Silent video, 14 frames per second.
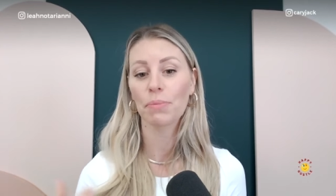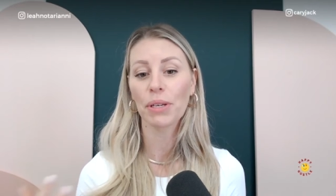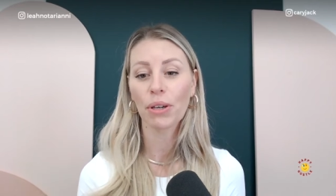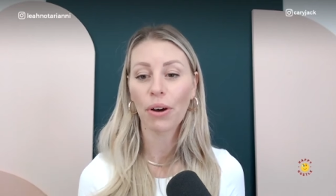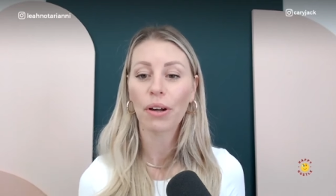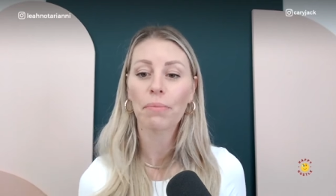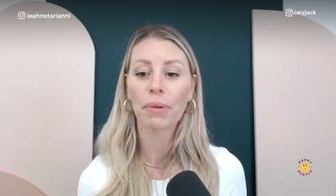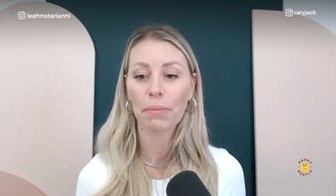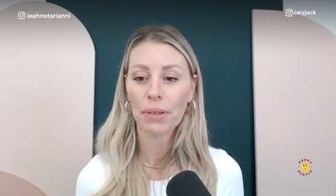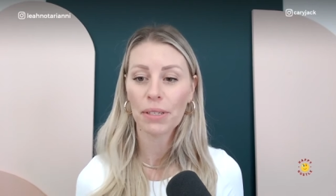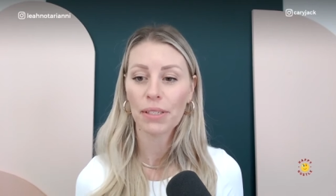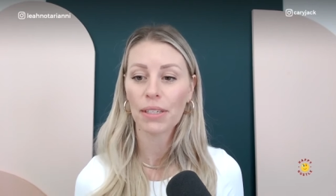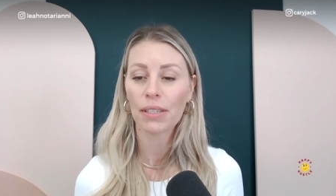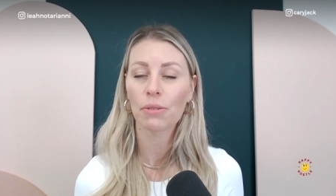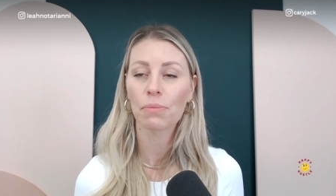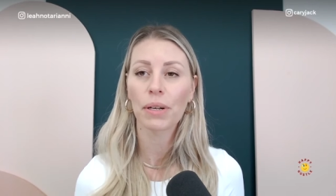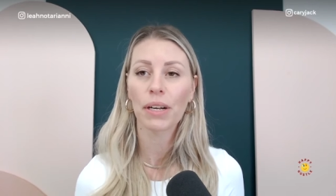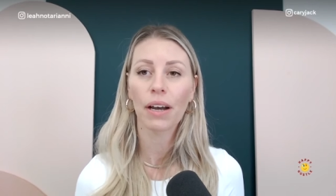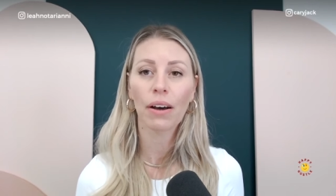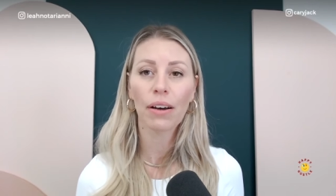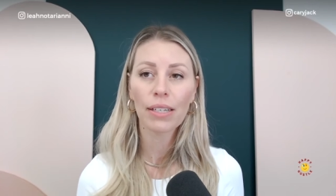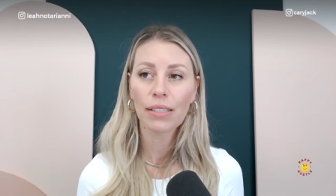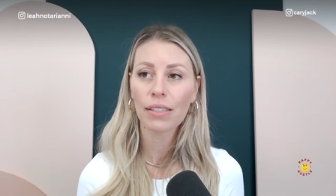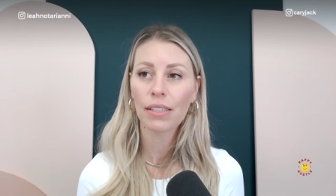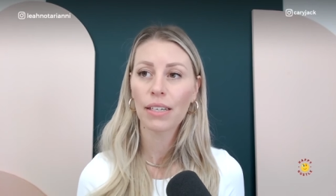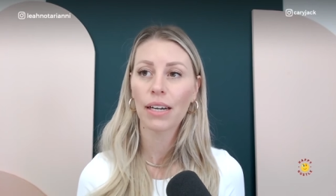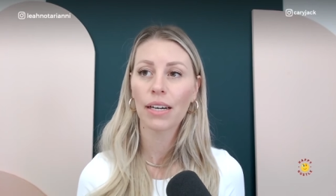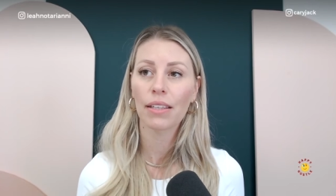beyond my business but
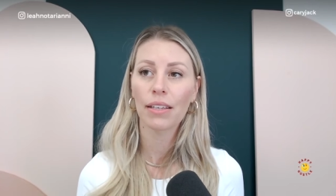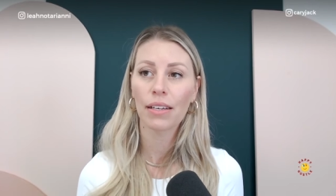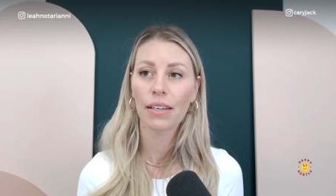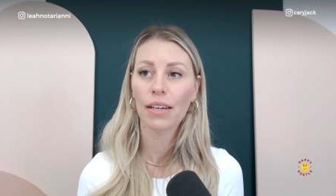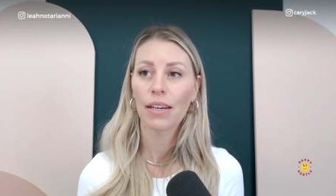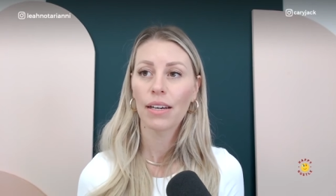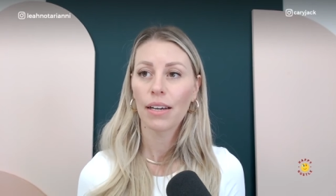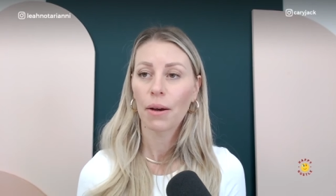honestly i think